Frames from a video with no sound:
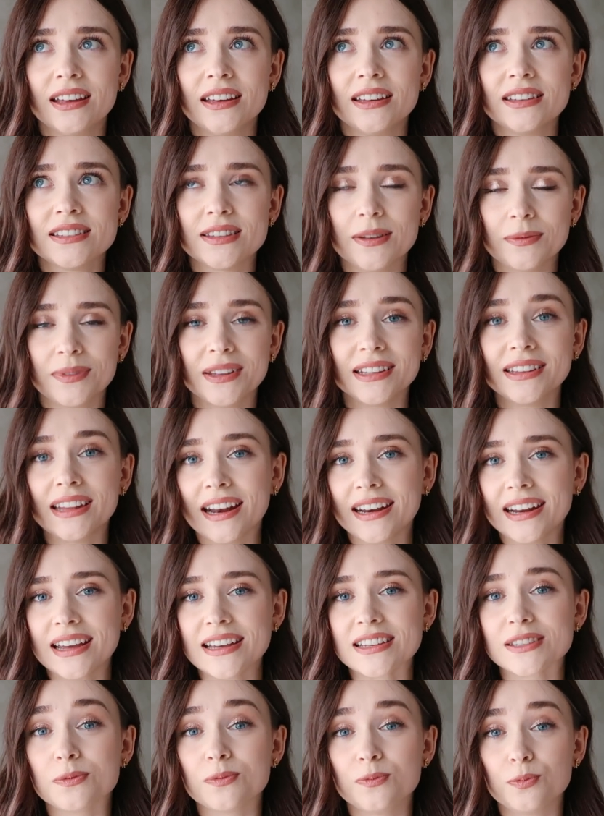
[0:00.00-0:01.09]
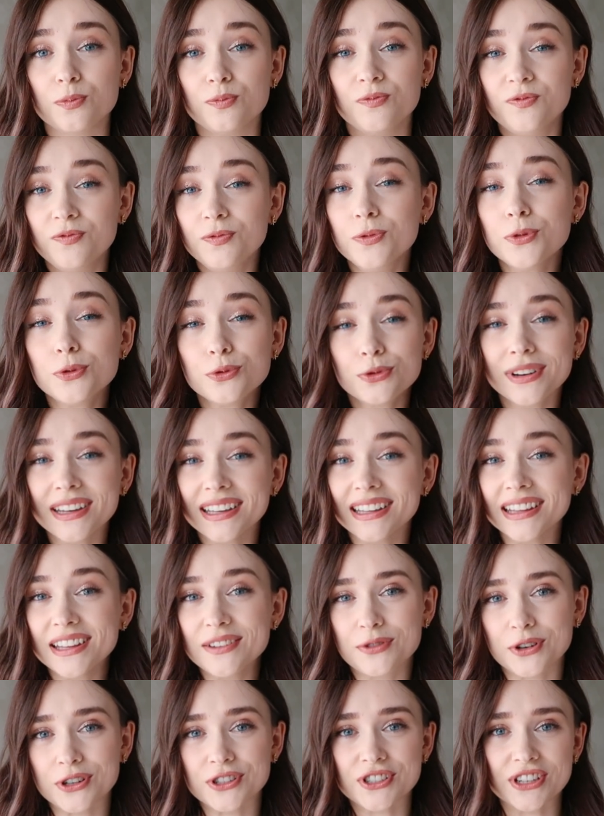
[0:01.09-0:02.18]
something that is really
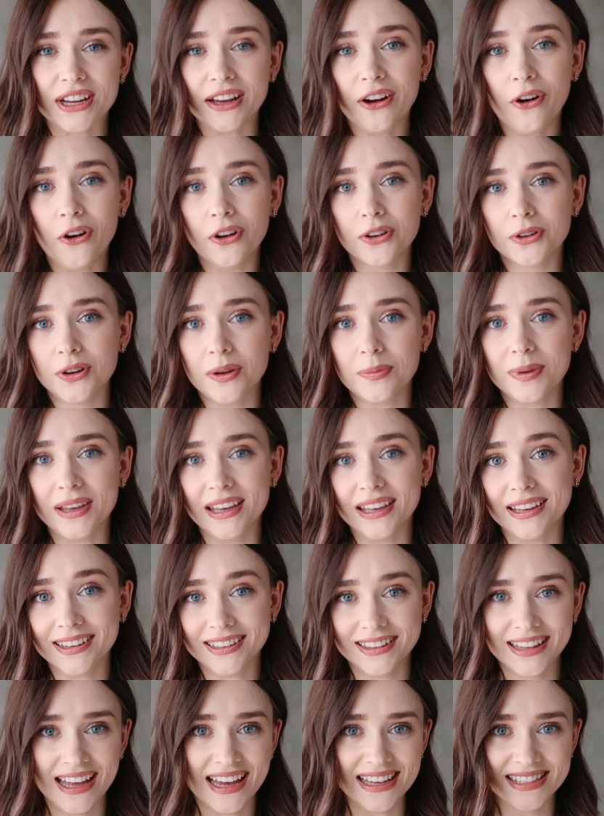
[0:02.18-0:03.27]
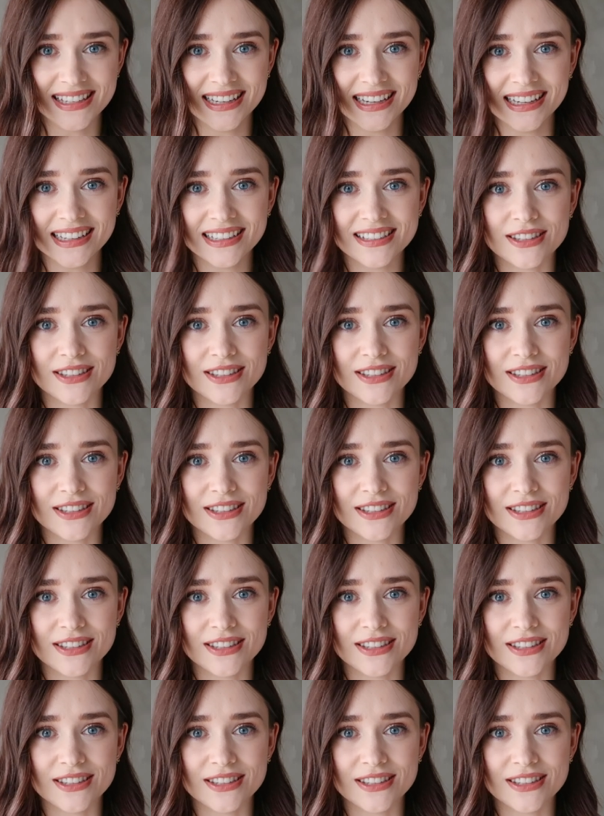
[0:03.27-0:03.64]
verging on being a classic,